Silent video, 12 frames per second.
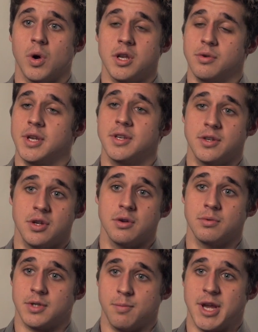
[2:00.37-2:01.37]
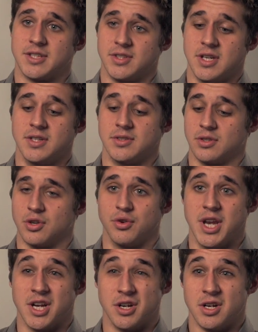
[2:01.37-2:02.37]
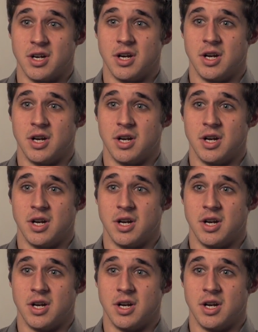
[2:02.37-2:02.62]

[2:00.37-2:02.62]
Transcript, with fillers: what you need to do to make cities greener.